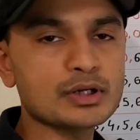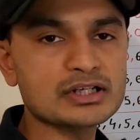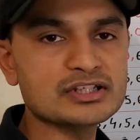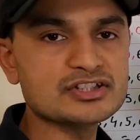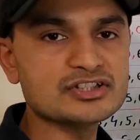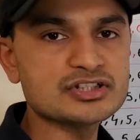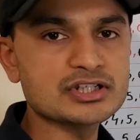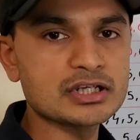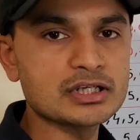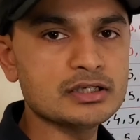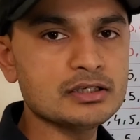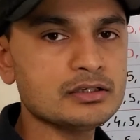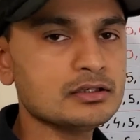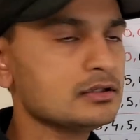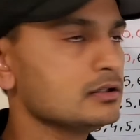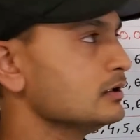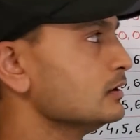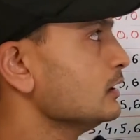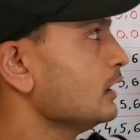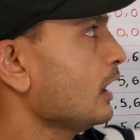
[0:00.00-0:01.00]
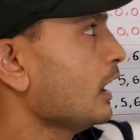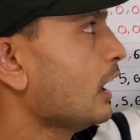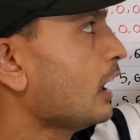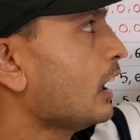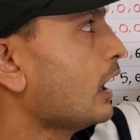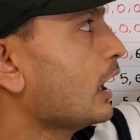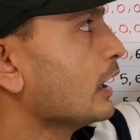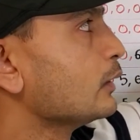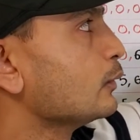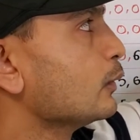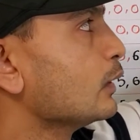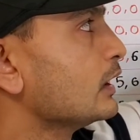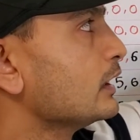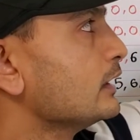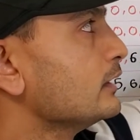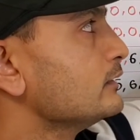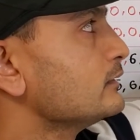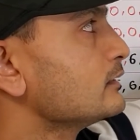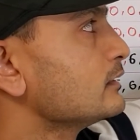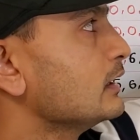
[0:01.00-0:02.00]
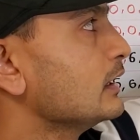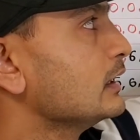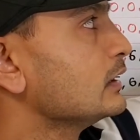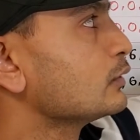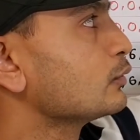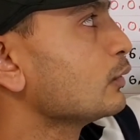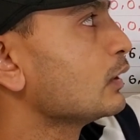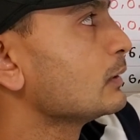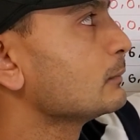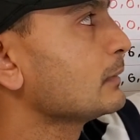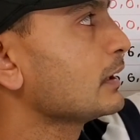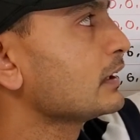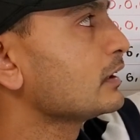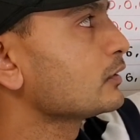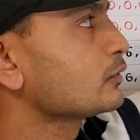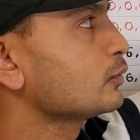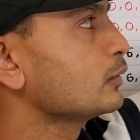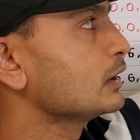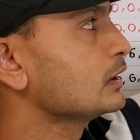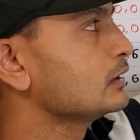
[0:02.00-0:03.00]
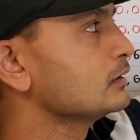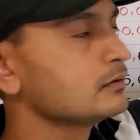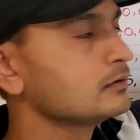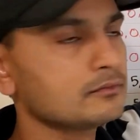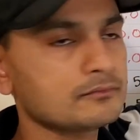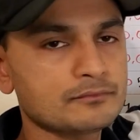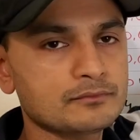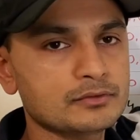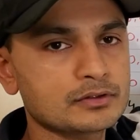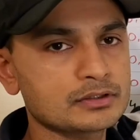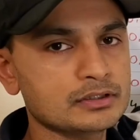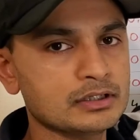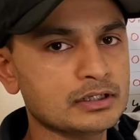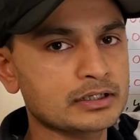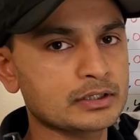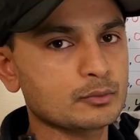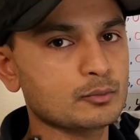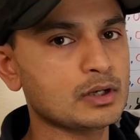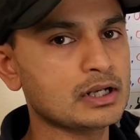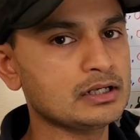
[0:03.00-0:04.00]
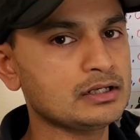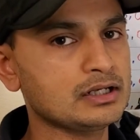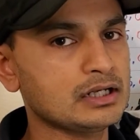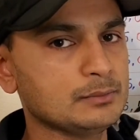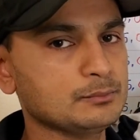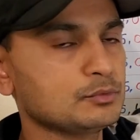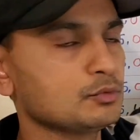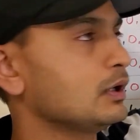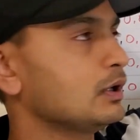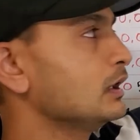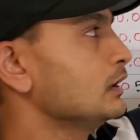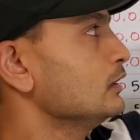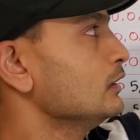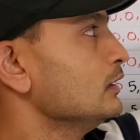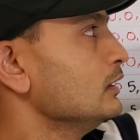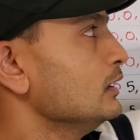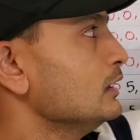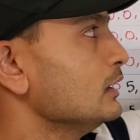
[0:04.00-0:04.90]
and j. I1 is length 1 minus 1 for the array 1, nums1.